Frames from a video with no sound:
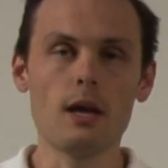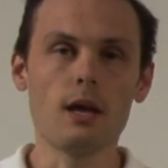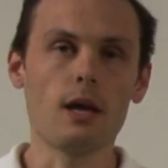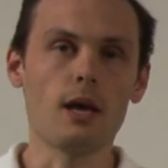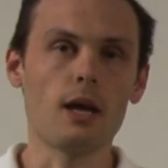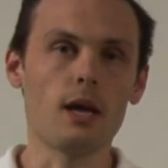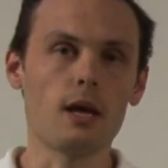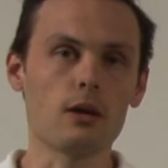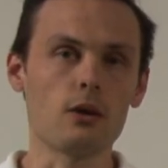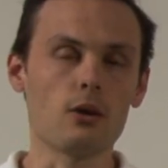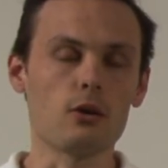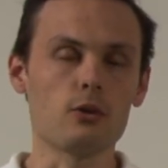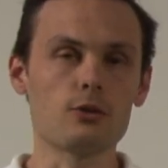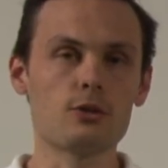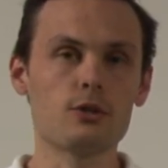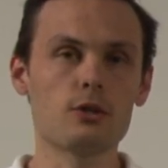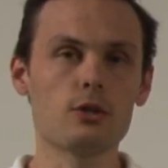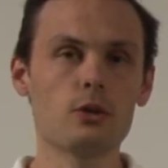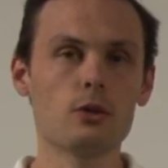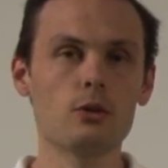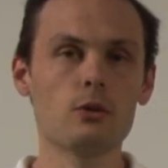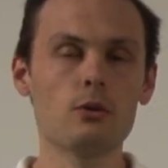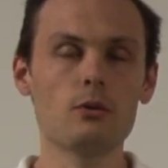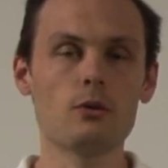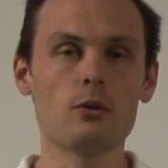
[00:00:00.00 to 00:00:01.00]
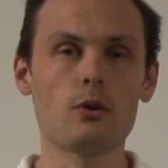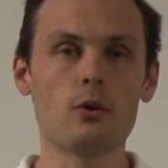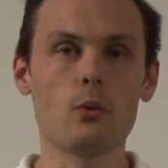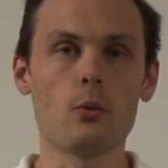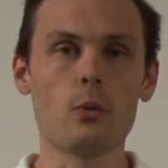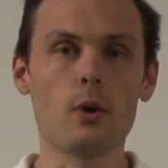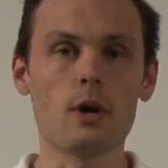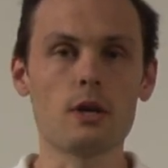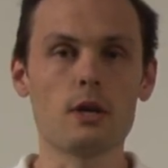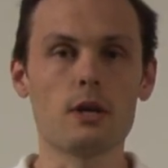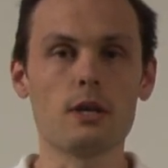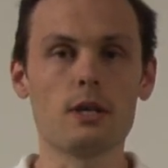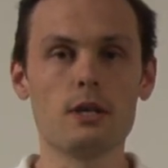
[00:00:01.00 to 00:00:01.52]
And also,
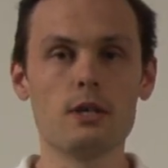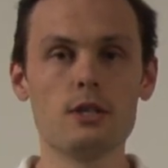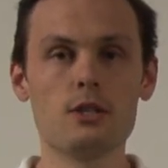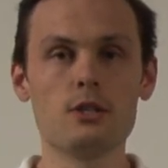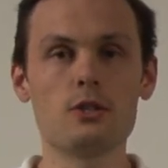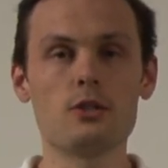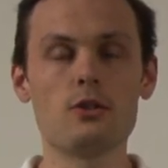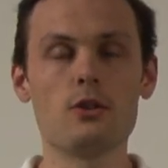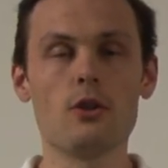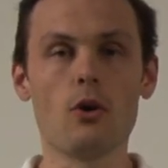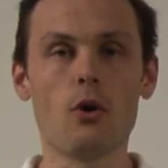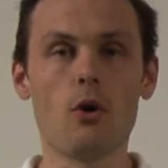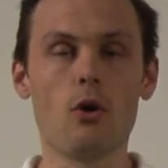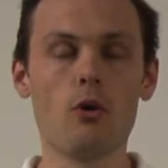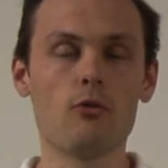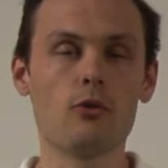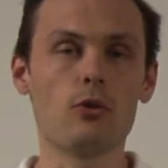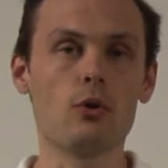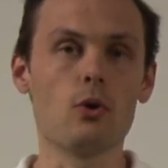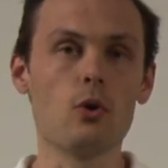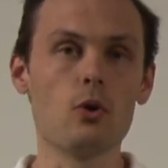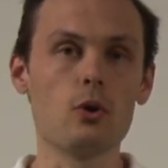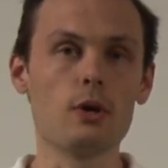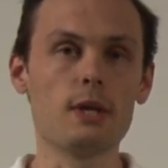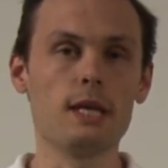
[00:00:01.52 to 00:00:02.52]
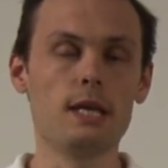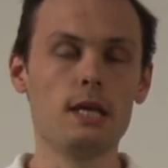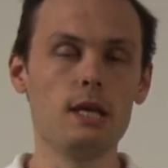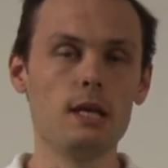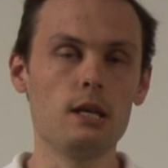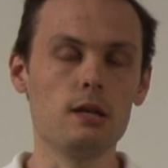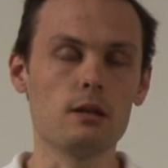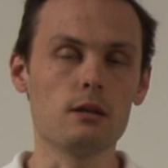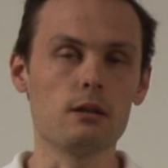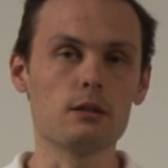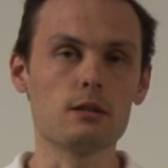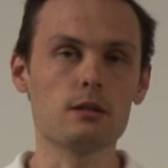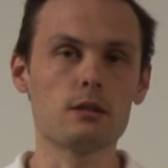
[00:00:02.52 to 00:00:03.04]
what is the overall
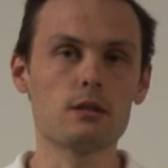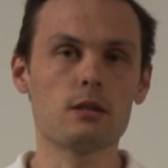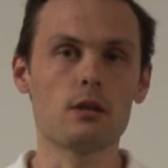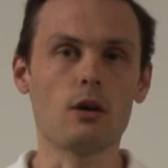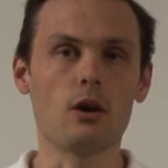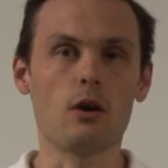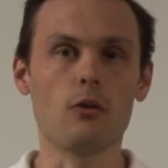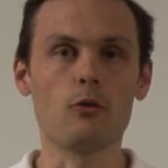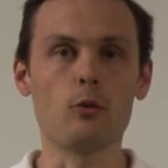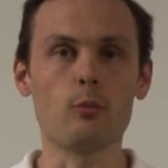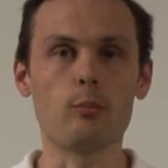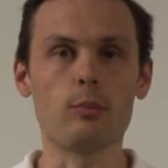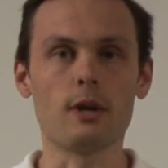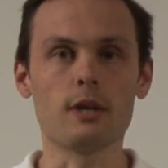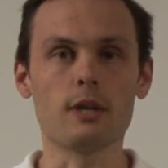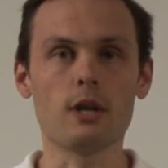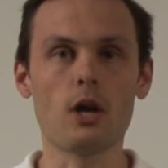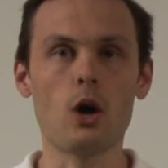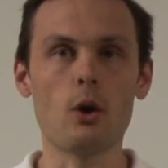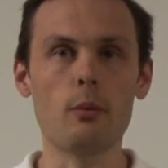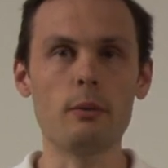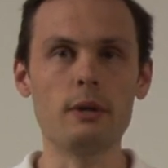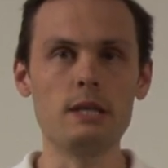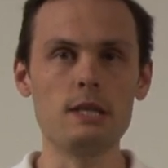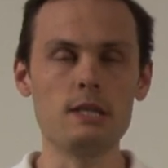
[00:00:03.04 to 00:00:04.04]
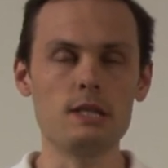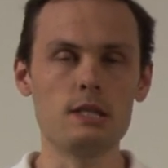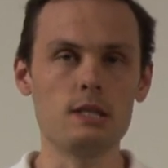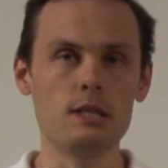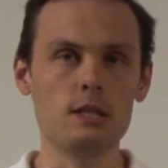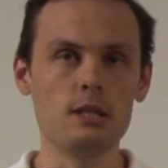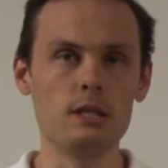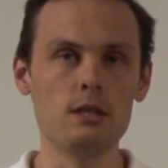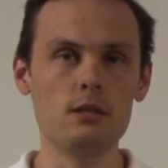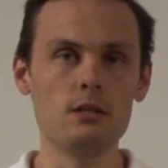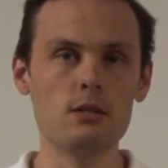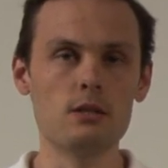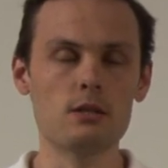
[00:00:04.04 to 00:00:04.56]
yield of the plant? How many
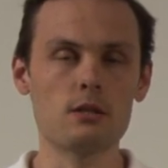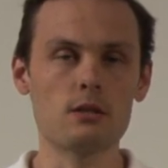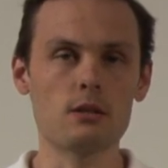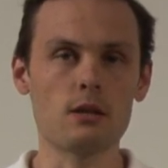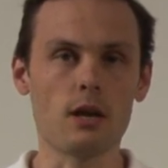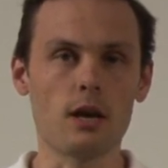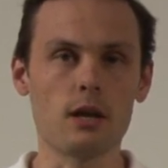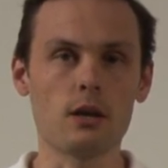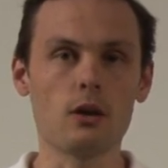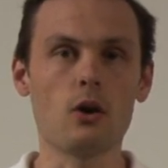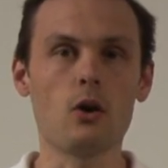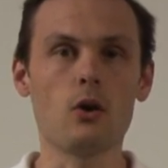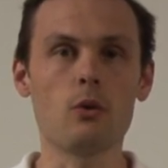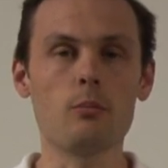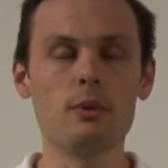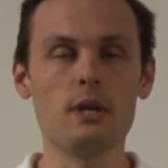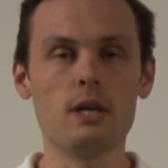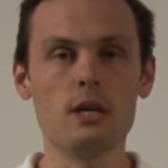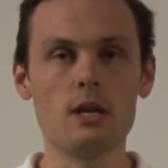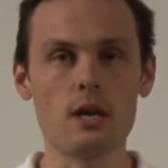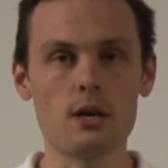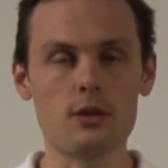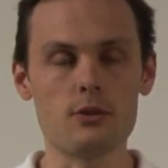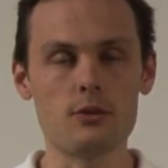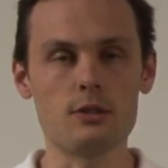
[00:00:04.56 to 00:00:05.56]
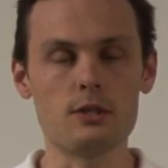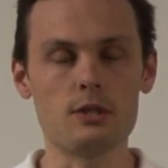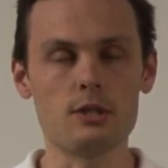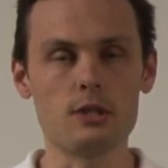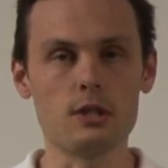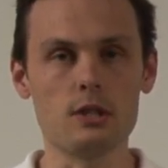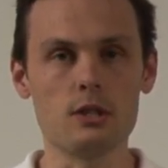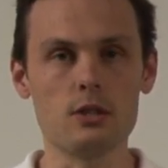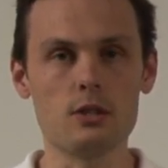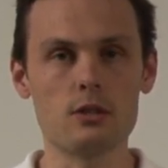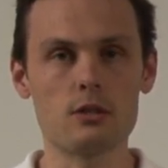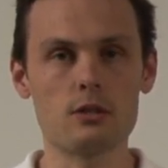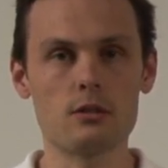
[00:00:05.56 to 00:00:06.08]
seeds and how big are the
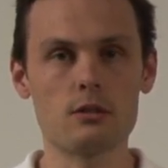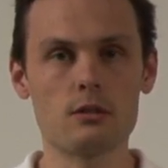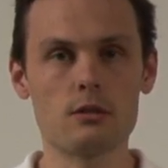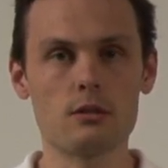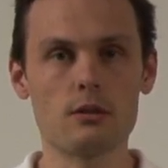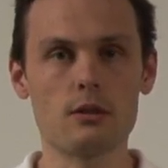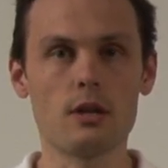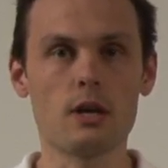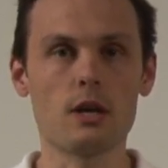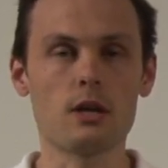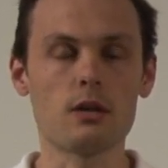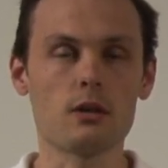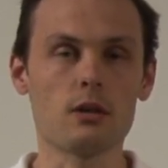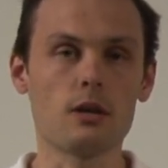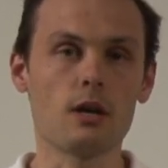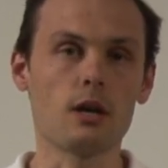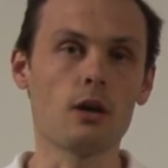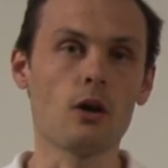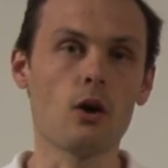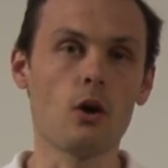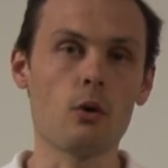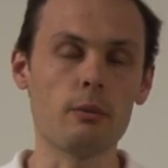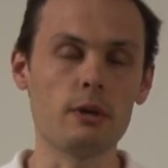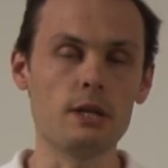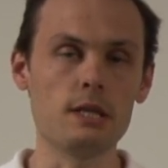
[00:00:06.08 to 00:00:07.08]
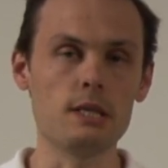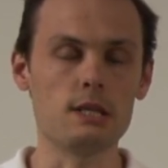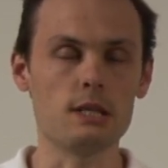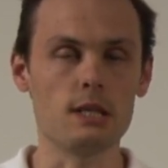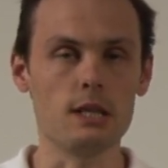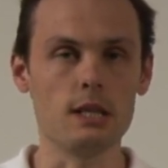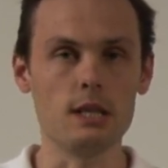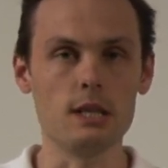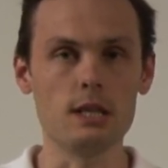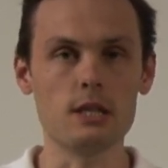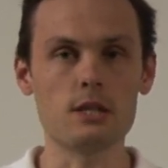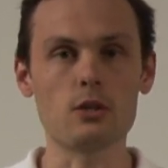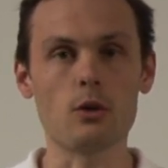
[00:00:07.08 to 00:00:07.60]
seeds? That and how many
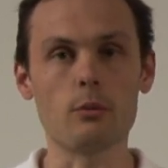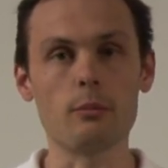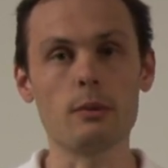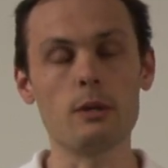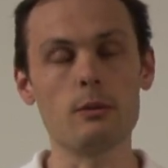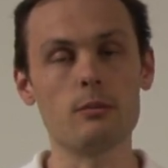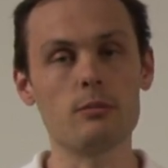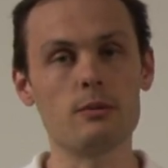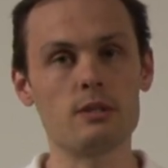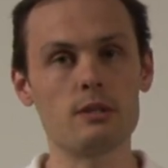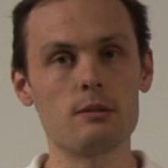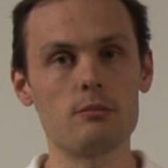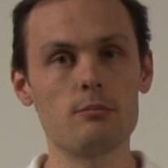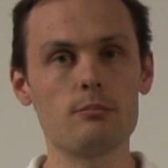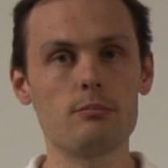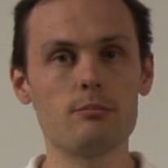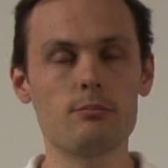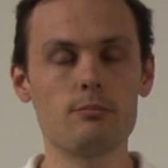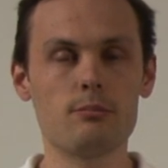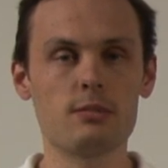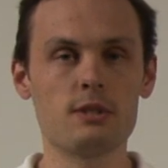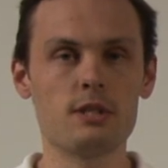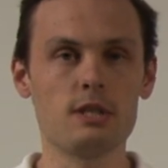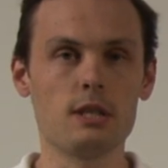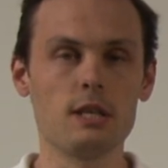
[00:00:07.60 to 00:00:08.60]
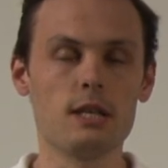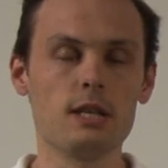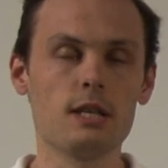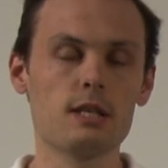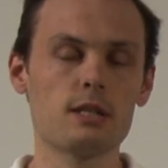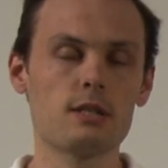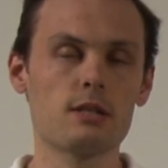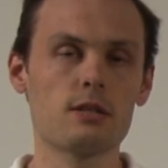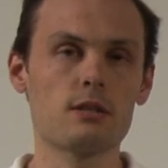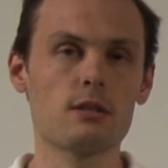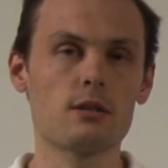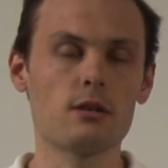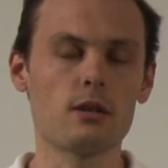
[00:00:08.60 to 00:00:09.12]
seedlings how many
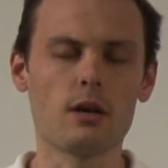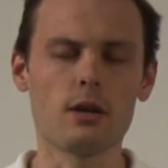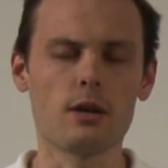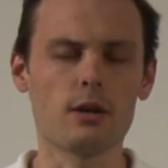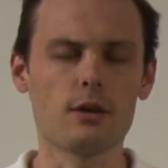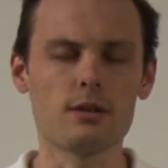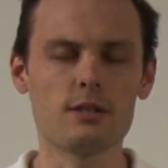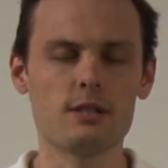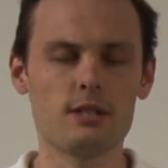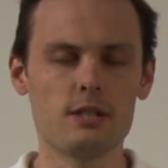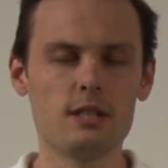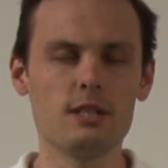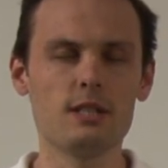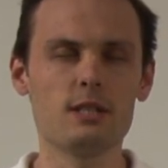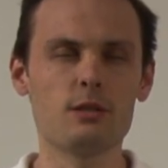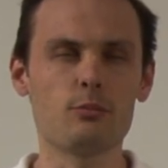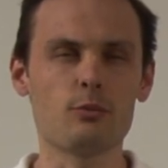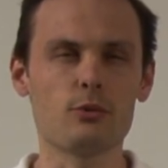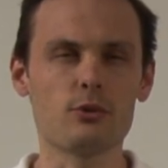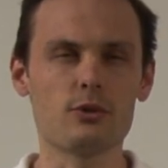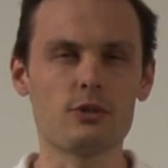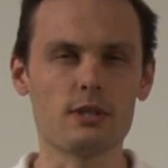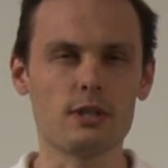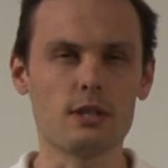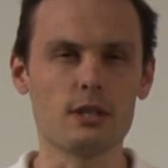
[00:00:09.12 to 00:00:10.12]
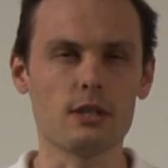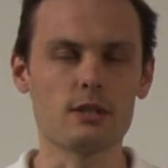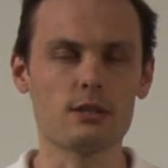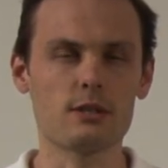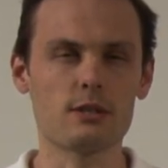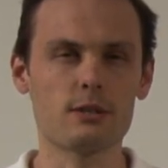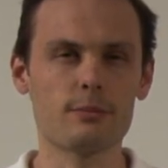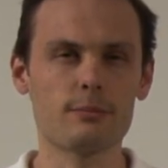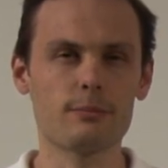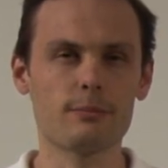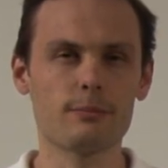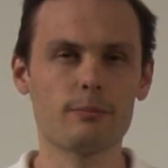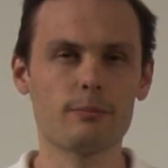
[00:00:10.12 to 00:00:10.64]
siliques, uh, seeds per siliques.